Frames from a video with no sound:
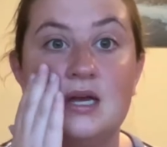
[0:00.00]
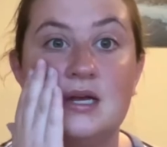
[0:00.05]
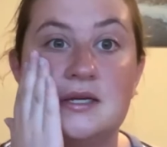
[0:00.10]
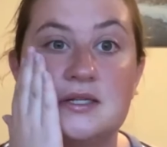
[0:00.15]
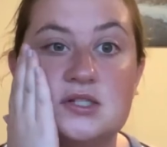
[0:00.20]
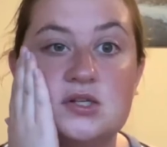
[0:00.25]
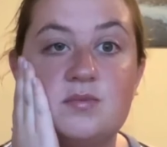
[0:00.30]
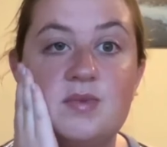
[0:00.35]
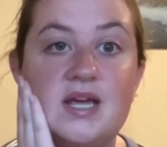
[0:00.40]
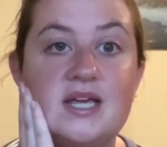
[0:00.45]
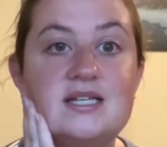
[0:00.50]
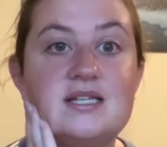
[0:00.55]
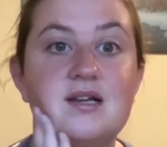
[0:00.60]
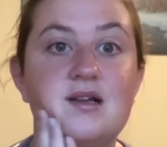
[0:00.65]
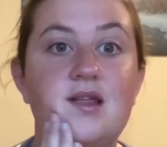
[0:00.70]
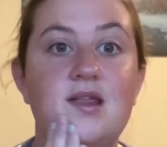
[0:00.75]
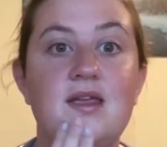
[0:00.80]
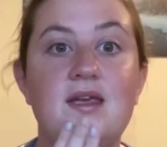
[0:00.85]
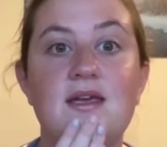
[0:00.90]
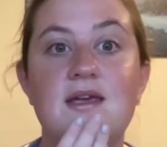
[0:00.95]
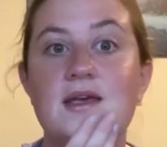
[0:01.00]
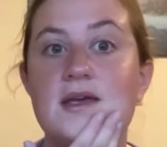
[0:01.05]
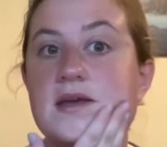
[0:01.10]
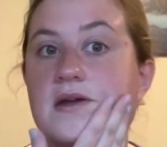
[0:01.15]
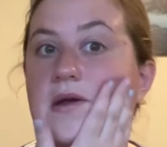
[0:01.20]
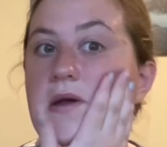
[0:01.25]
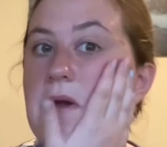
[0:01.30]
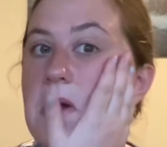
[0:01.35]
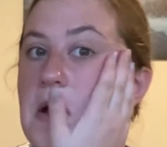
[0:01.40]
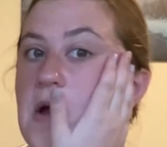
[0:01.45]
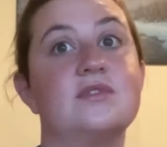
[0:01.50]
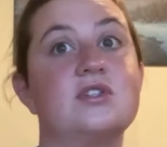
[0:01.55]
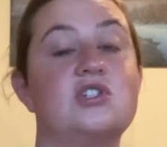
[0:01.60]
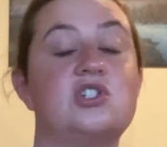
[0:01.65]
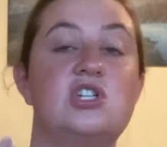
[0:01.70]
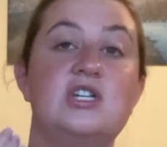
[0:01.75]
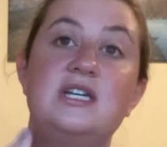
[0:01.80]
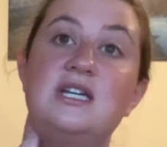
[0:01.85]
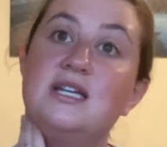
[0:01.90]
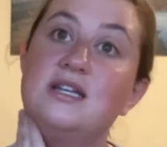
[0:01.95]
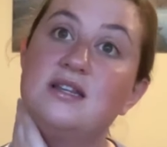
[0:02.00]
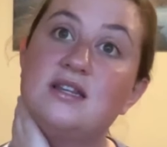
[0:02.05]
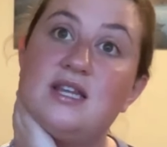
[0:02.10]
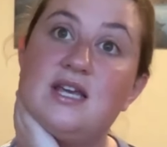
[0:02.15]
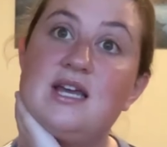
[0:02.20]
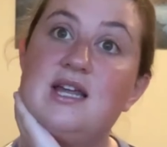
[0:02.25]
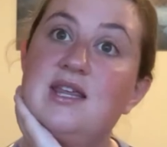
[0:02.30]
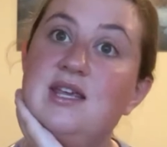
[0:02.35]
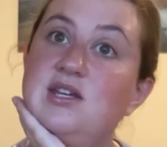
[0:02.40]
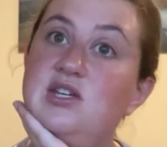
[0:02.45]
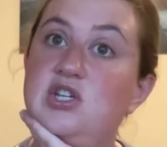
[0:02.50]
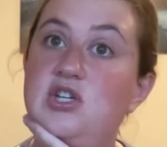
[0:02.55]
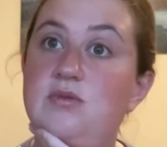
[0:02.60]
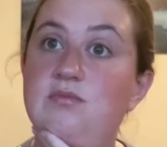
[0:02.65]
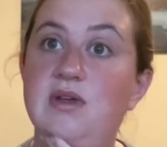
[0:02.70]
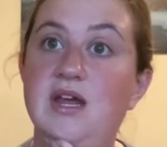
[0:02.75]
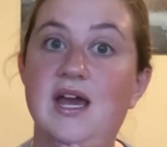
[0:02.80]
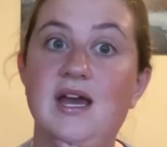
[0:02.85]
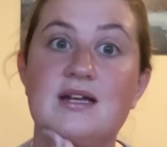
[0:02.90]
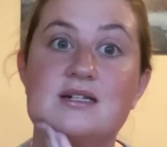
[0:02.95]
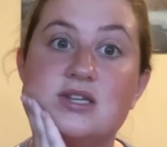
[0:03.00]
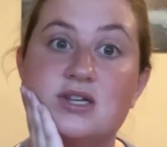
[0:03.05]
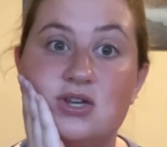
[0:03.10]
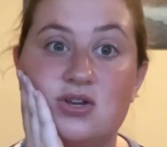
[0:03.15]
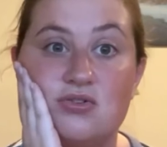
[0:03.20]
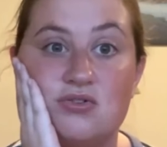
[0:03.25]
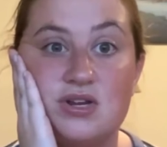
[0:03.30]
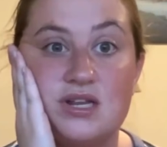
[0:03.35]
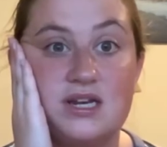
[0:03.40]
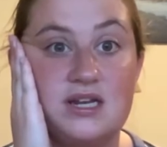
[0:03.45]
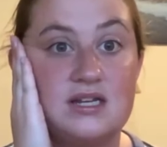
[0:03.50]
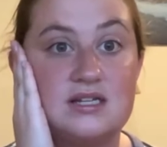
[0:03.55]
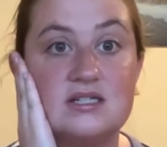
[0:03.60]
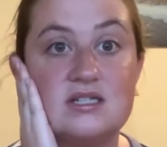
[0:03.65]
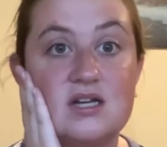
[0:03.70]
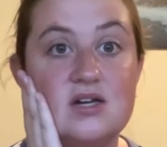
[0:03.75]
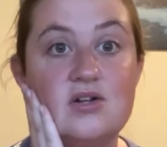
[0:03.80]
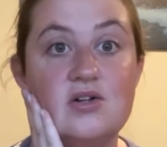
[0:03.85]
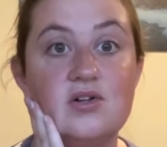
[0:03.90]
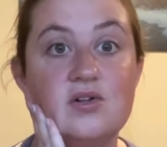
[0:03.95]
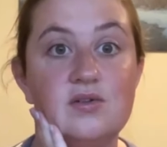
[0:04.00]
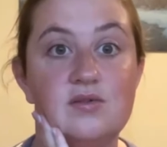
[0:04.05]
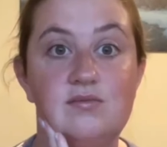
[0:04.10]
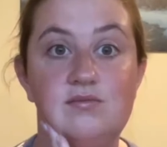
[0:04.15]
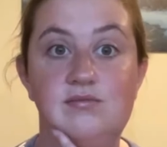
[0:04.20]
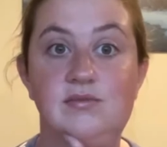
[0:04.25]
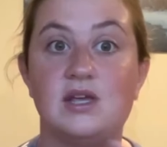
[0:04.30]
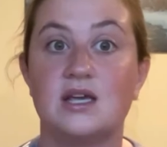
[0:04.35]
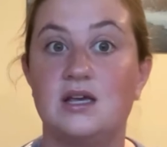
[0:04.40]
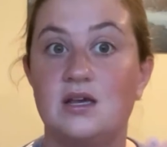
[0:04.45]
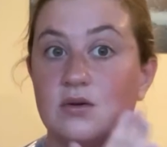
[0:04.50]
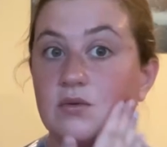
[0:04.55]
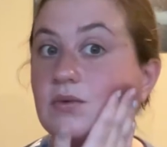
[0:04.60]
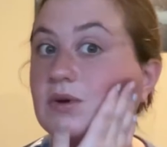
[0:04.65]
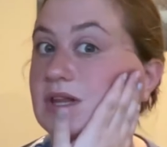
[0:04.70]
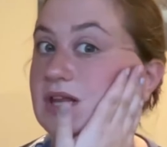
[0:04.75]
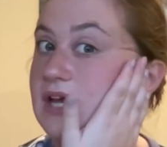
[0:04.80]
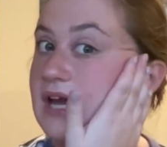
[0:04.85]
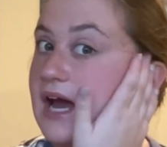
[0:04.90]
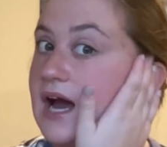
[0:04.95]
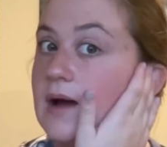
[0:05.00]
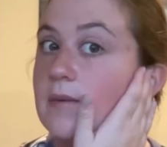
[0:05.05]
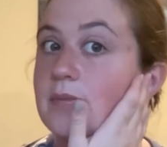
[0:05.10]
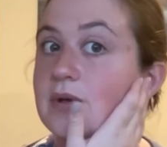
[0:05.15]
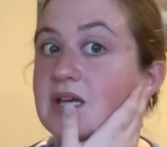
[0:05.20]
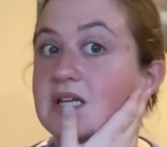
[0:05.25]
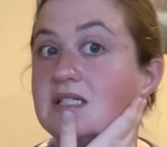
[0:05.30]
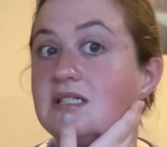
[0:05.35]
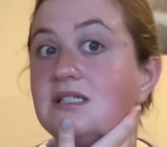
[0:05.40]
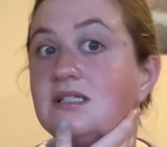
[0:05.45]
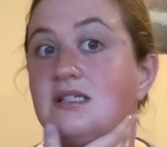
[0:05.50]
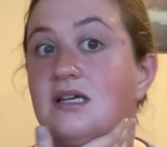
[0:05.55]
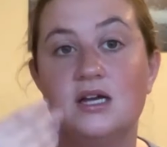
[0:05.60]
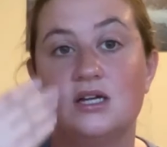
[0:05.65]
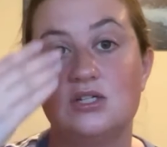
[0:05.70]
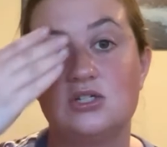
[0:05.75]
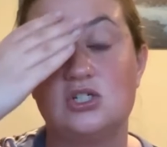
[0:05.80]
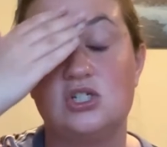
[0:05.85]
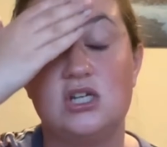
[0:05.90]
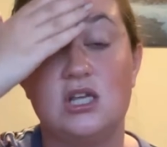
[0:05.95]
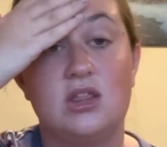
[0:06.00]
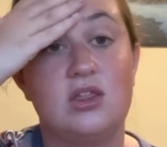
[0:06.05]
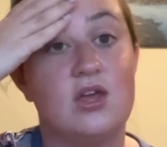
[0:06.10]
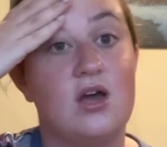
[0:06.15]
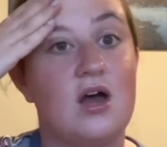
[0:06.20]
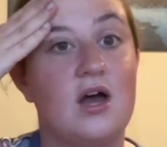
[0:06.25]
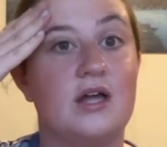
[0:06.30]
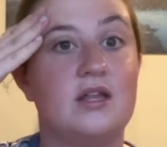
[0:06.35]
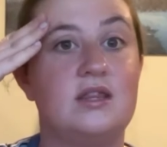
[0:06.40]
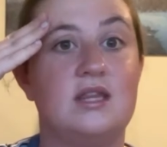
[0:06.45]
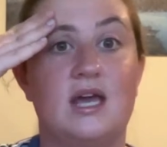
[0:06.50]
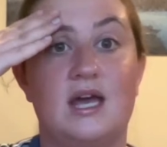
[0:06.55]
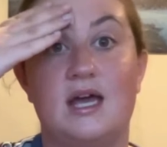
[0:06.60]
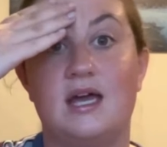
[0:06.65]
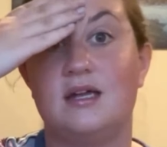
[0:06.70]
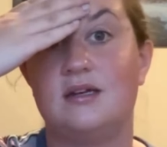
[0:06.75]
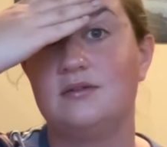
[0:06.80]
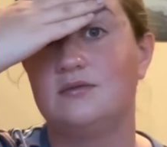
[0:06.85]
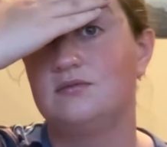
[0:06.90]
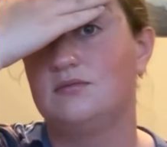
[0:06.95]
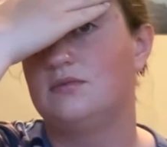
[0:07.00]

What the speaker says: So basically, she didn't think that she'd be executed until like it really happened. She thought that,